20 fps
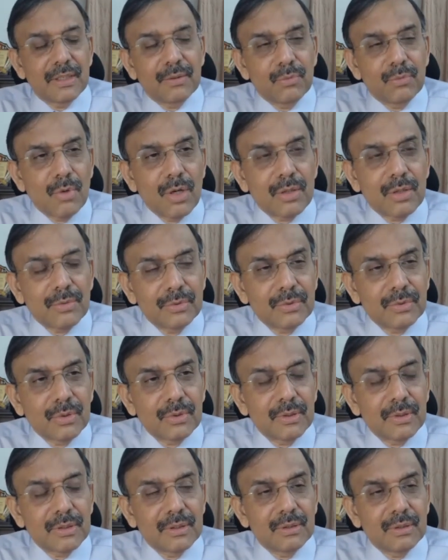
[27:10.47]
So very
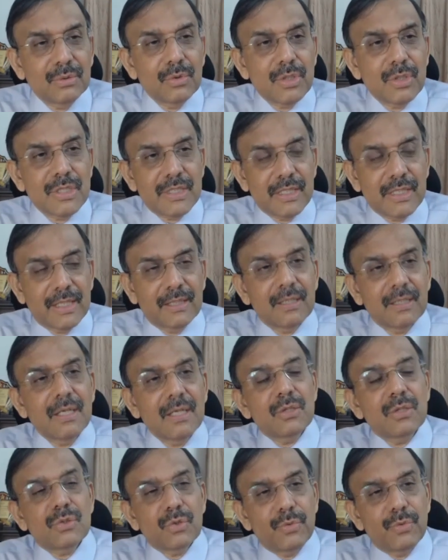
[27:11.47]
important to put these
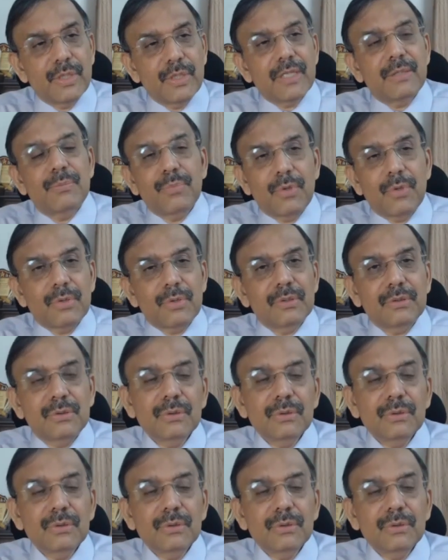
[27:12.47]
warning signs.